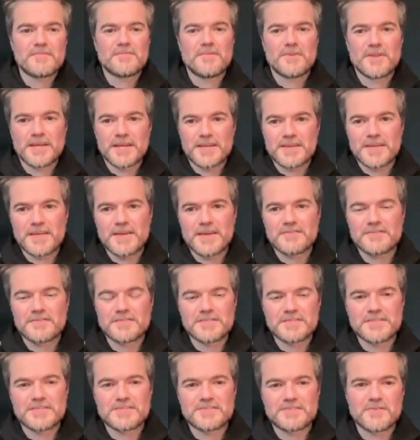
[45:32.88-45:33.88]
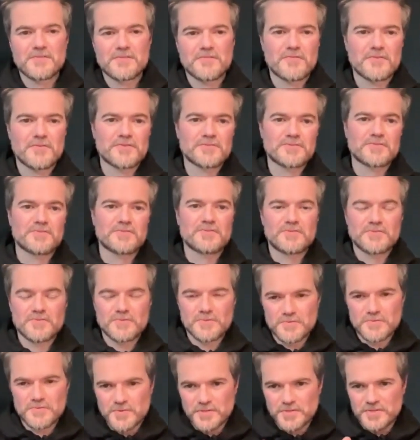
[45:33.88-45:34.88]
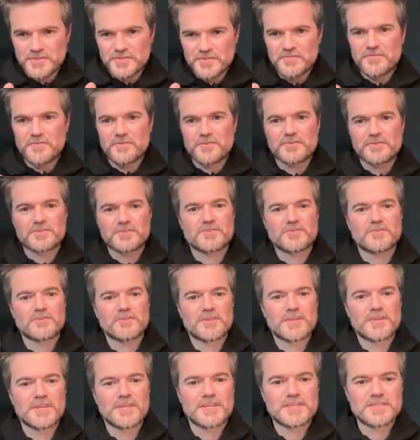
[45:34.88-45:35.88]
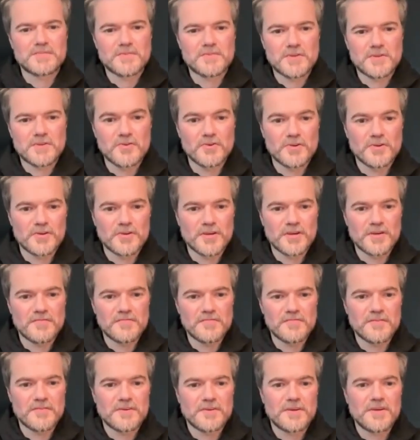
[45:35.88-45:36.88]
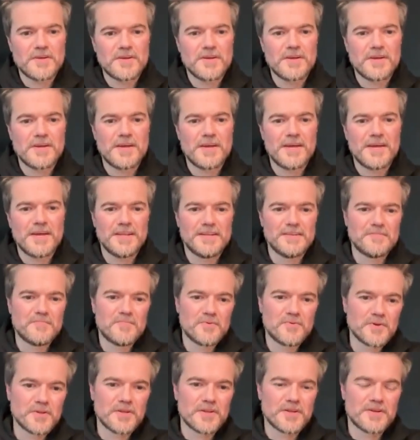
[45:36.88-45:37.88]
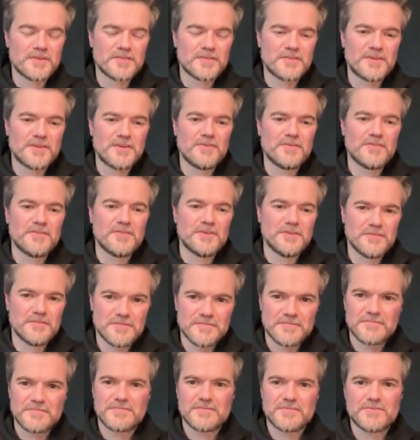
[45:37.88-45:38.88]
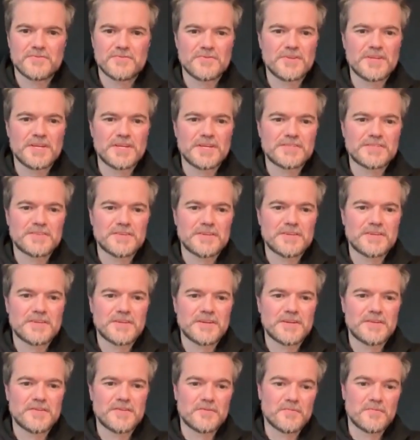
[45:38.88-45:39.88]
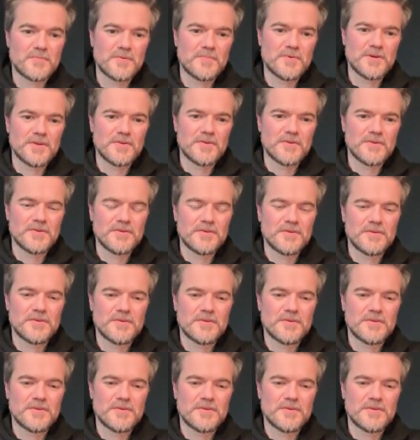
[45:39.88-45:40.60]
like Gavin says, don't focus on the tools, but just focus on getting something good enough and putting it out there, and then do the next thing, and it'll be better.